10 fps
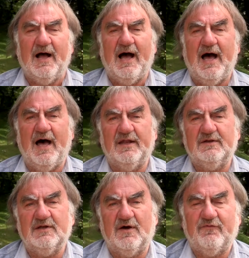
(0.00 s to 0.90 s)

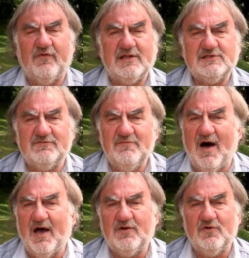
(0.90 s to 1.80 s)
And friends of
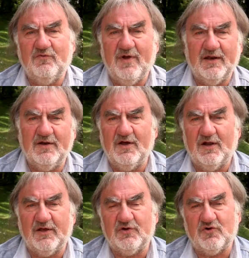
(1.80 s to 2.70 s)
mine who read an
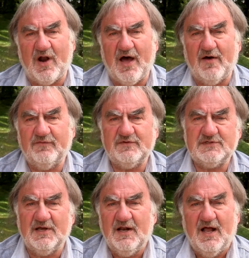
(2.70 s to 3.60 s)
earlier draft
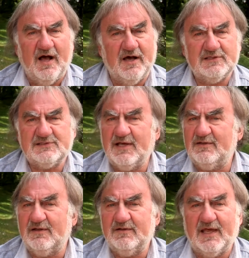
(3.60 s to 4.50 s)
said
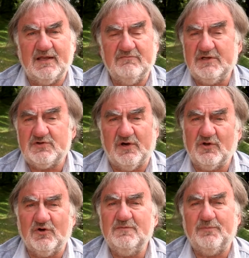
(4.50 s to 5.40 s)
that they literally
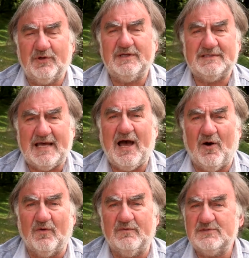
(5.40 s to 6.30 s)
couldn't put it
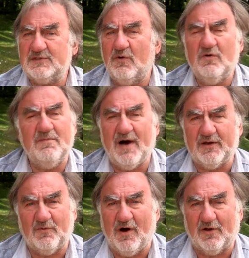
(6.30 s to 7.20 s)
down. So who am I
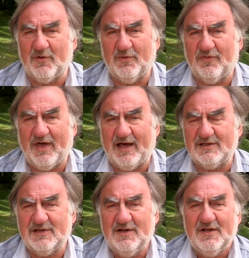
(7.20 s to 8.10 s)
to argue with that?
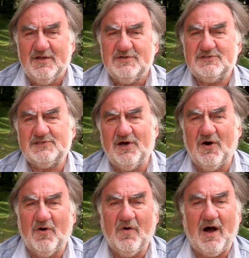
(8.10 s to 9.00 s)

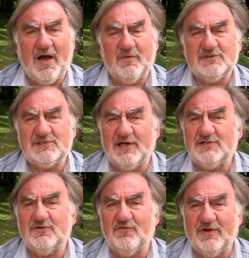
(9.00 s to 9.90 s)
So I would say
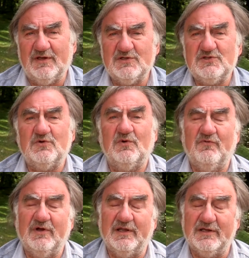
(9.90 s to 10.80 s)
to the readers, you will
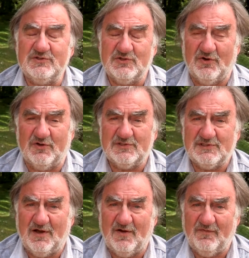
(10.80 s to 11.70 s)
really enjoy
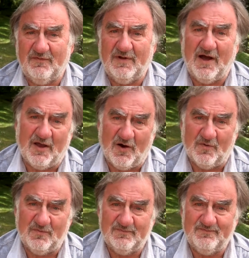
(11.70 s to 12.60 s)
yourself, I hope.
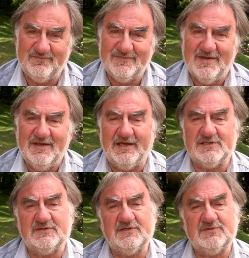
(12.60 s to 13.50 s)

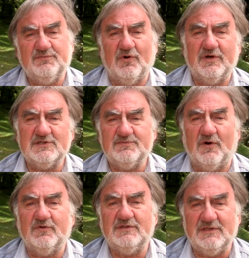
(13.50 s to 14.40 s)
This book is
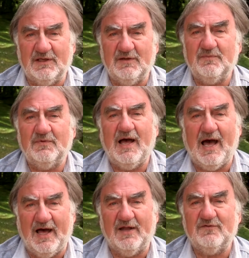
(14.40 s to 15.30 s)
both deep
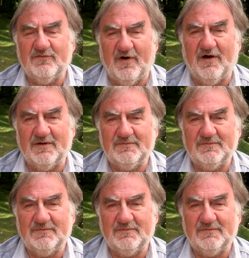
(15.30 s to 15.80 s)
and fun.